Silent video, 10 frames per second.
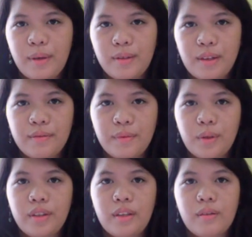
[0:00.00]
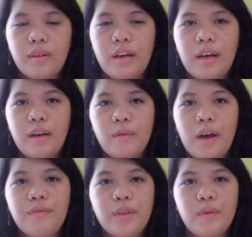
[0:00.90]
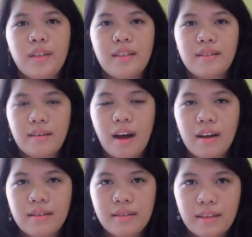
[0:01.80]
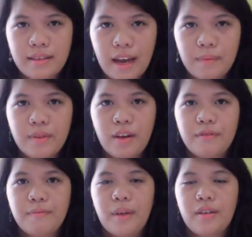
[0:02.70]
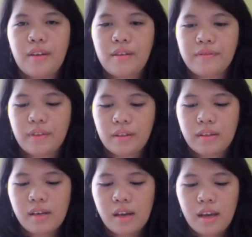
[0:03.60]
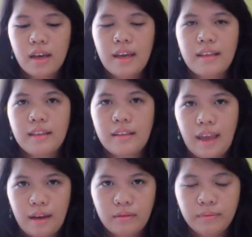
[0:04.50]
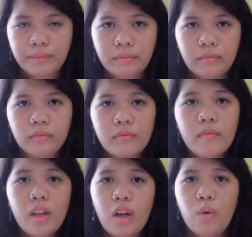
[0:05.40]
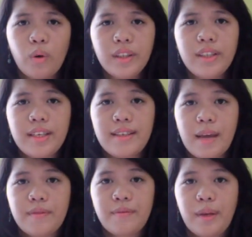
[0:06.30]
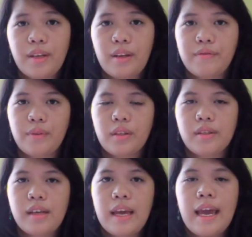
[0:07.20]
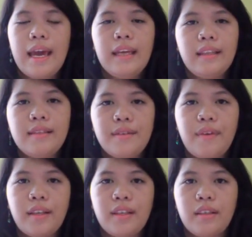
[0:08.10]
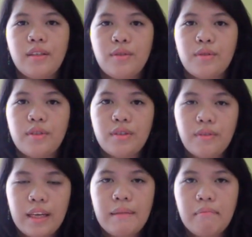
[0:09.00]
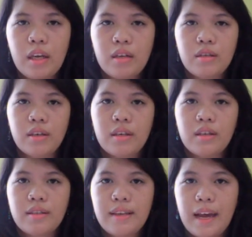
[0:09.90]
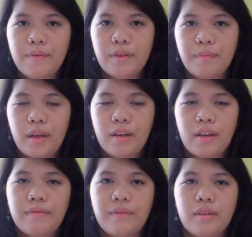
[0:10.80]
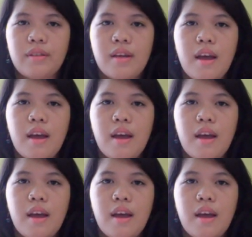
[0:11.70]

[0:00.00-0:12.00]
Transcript: metrical foot after we discuss the types of metrical foot. Now, what are the types of metrical foot? It is divided into 3 major types of metrical foot.